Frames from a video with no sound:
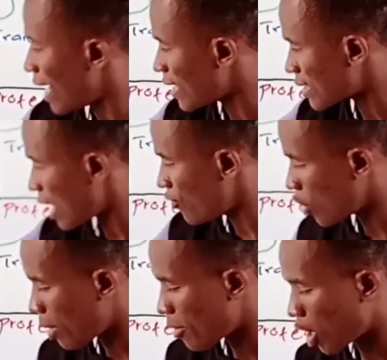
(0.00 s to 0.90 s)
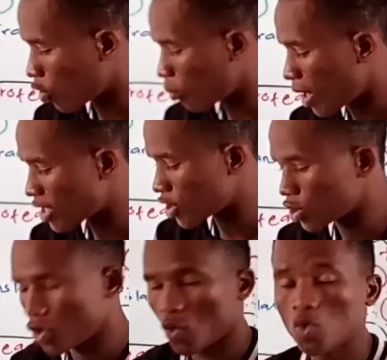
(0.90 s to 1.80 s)
And these alveolar
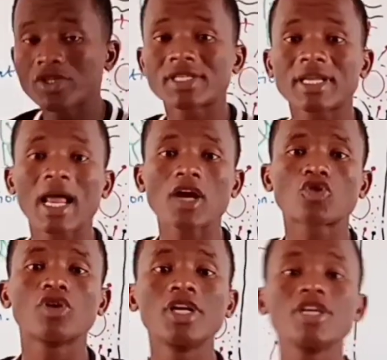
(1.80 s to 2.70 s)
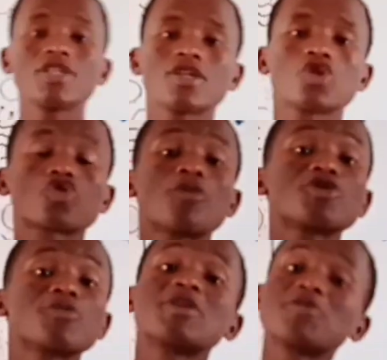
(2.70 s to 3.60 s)
macrophages will start to release some
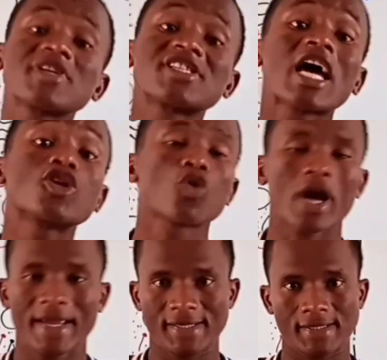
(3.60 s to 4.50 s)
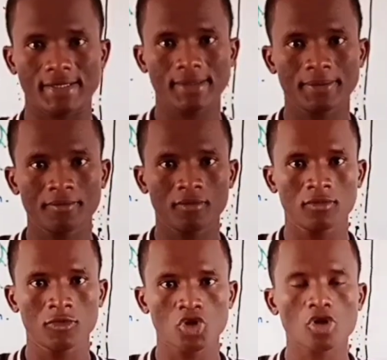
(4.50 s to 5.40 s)
specific cytokines.
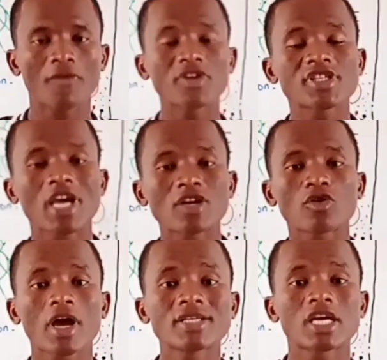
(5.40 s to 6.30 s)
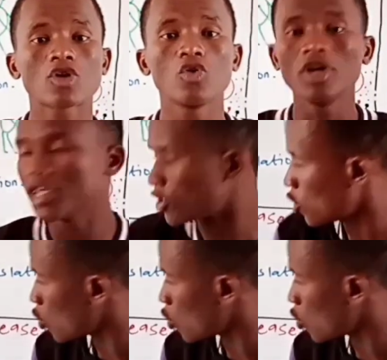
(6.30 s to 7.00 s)
Some of these cytokines that will release